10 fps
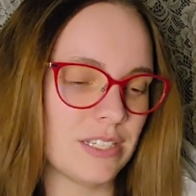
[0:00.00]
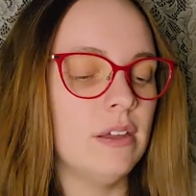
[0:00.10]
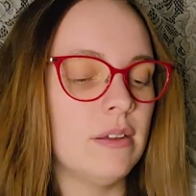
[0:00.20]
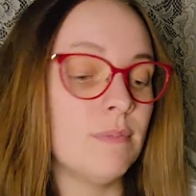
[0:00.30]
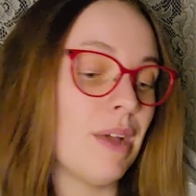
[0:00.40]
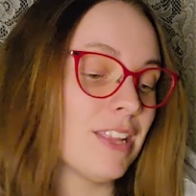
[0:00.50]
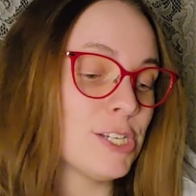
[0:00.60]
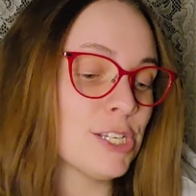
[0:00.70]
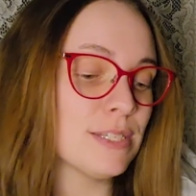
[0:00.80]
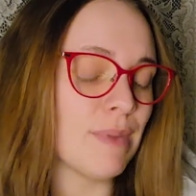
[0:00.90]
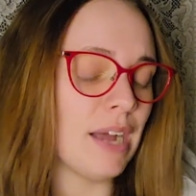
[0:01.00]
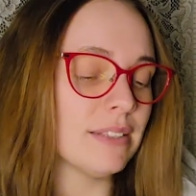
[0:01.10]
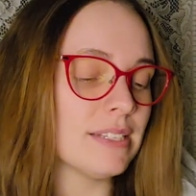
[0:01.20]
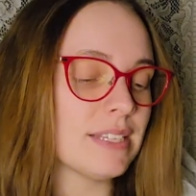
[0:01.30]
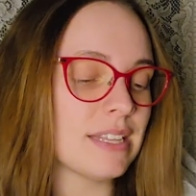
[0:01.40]
Meli just
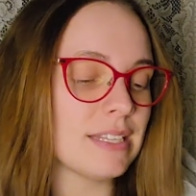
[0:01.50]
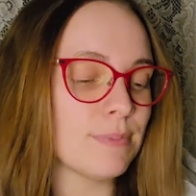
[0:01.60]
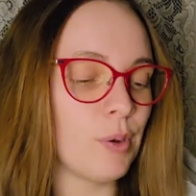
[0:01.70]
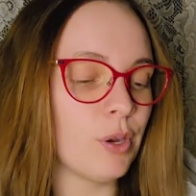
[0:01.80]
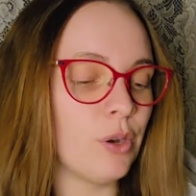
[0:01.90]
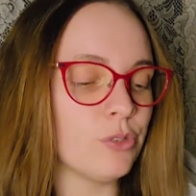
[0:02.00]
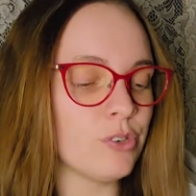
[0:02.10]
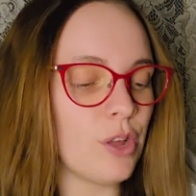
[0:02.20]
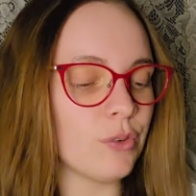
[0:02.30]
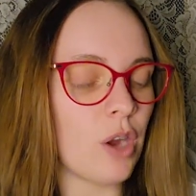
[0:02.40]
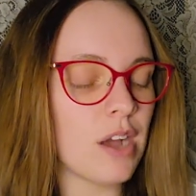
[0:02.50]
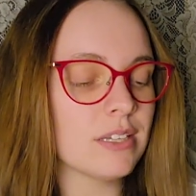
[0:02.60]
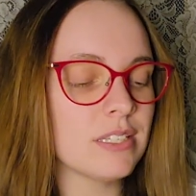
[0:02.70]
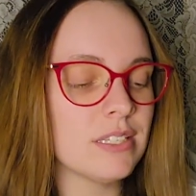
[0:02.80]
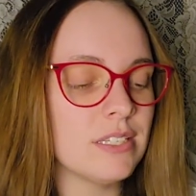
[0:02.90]
smiled and set the small cauldron on the
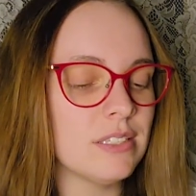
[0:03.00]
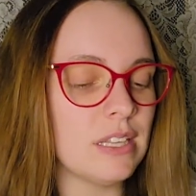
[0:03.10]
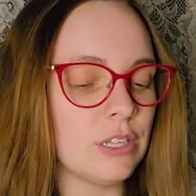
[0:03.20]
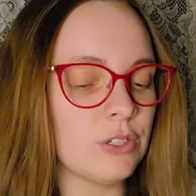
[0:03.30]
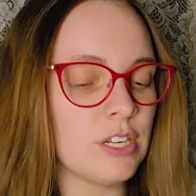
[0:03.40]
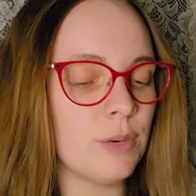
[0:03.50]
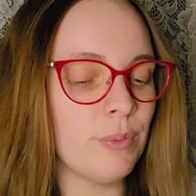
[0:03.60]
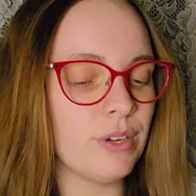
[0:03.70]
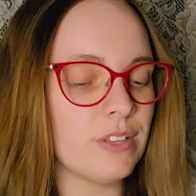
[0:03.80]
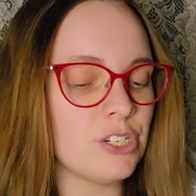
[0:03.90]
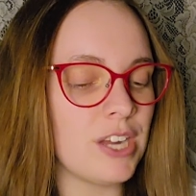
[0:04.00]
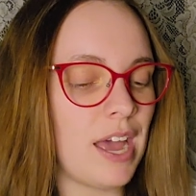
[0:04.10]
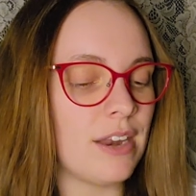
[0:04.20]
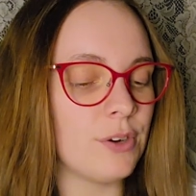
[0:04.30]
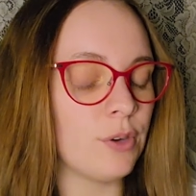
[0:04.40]
rocks, then looked in her book that she
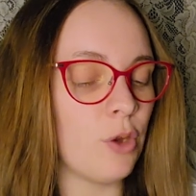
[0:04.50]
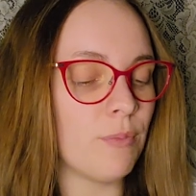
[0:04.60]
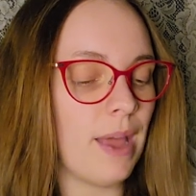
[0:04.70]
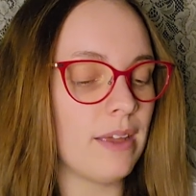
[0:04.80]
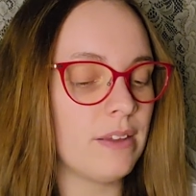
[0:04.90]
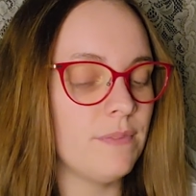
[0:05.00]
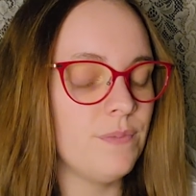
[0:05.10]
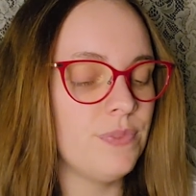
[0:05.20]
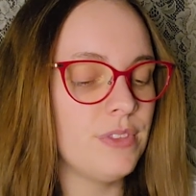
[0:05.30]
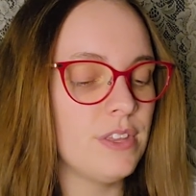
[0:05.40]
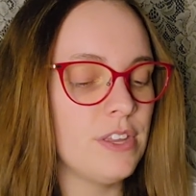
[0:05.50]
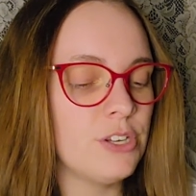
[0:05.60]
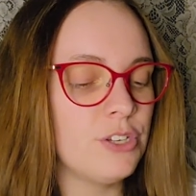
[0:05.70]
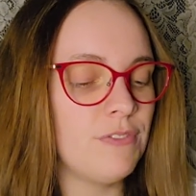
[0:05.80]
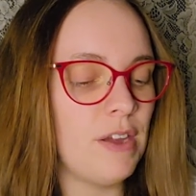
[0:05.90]
had in her own bag.
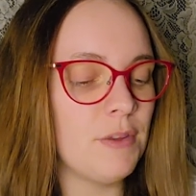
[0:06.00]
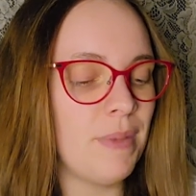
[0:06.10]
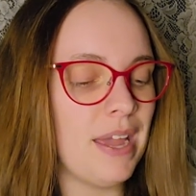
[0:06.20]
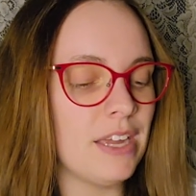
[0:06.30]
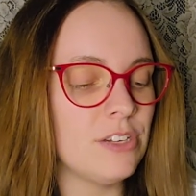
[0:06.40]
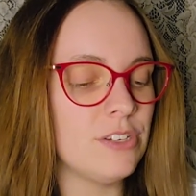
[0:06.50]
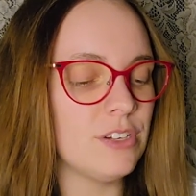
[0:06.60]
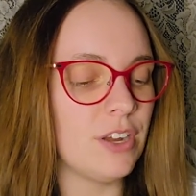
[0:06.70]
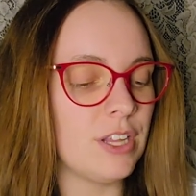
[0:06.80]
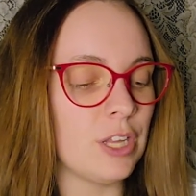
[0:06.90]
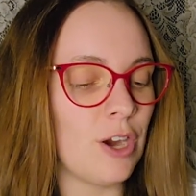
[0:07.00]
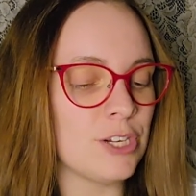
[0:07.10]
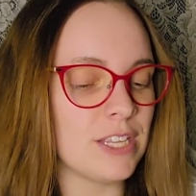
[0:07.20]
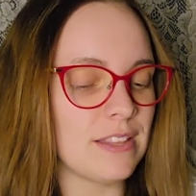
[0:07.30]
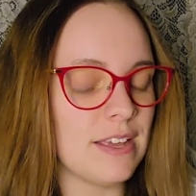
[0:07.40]
She found a page on
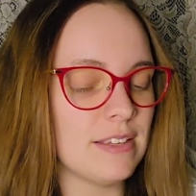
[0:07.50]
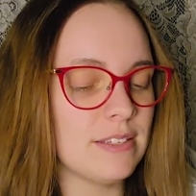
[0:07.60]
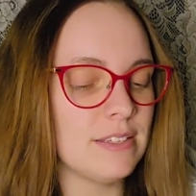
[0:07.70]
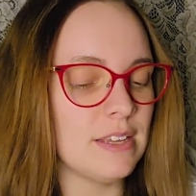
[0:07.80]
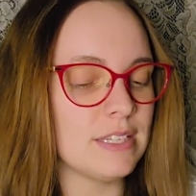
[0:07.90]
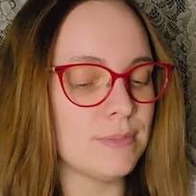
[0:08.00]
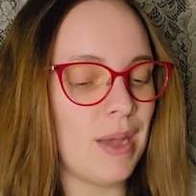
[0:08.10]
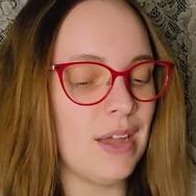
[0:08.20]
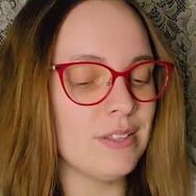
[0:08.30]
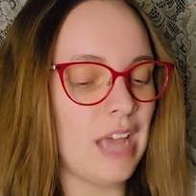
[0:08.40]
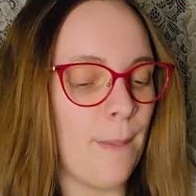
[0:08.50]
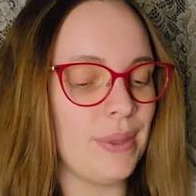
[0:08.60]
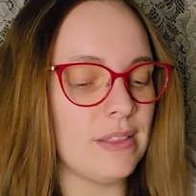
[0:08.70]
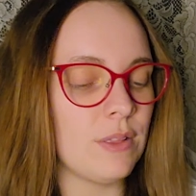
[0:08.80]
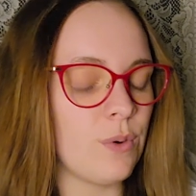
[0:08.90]
enlarging things and smiled,
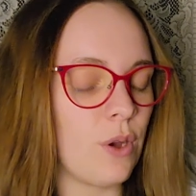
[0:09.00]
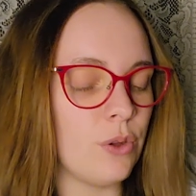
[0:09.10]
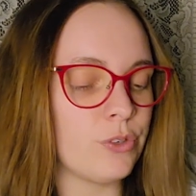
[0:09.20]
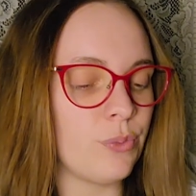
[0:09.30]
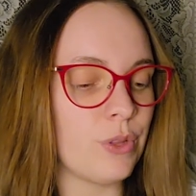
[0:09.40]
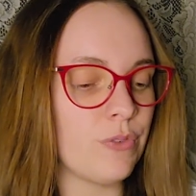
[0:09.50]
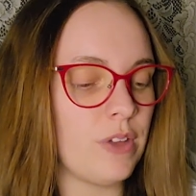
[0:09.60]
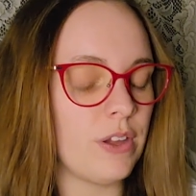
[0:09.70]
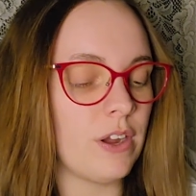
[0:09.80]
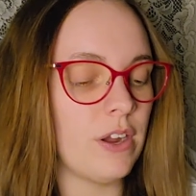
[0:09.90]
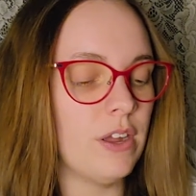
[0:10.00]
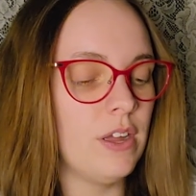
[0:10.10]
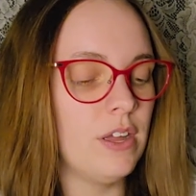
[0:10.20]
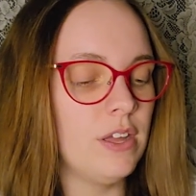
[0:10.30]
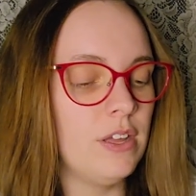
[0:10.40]
tapping the little cauldron with her finger.
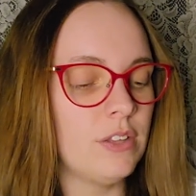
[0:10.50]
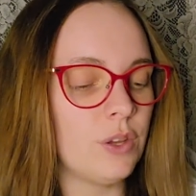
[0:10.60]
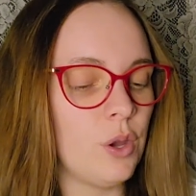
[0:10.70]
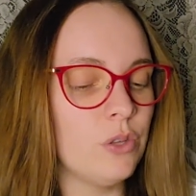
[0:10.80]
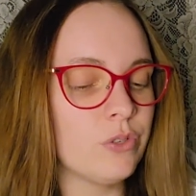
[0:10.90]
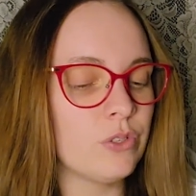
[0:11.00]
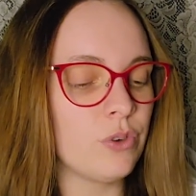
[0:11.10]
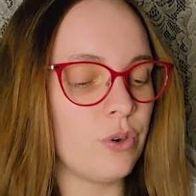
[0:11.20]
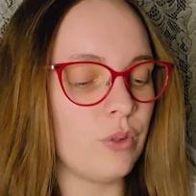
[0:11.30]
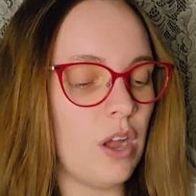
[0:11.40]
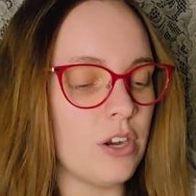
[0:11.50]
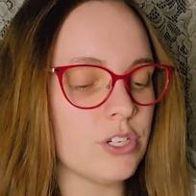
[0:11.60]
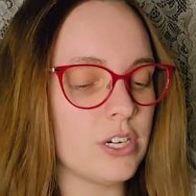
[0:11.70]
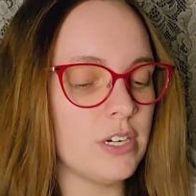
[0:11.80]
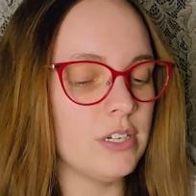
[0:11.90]
The cauldron grew
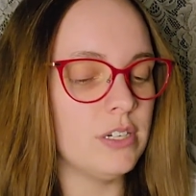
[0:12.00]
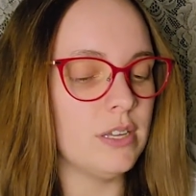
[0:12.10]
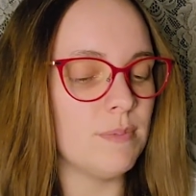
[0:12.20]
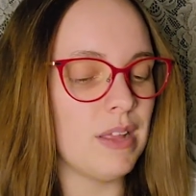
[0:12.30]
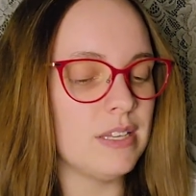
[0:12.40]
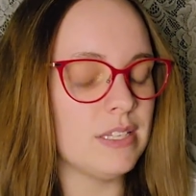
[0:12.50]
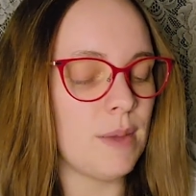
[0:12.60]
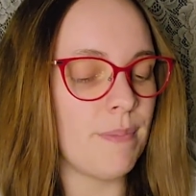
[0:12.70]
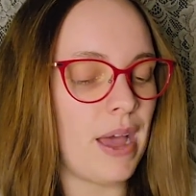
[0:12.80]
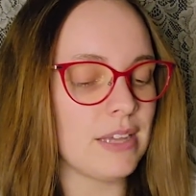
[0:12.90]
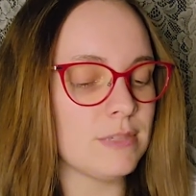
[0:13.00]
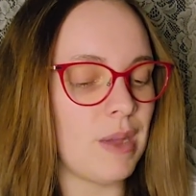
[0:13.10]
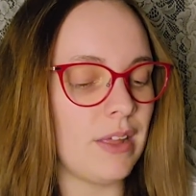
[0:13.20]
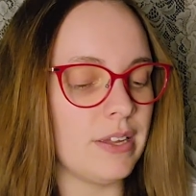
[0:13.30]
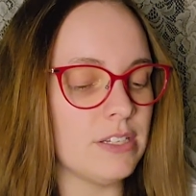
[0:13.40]
larger, and Meli stepped back,
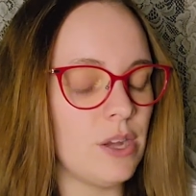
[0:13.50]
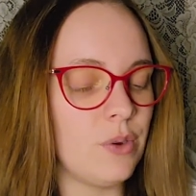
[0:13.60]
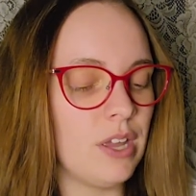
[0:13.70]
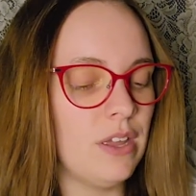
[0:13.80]
smiling at Tony.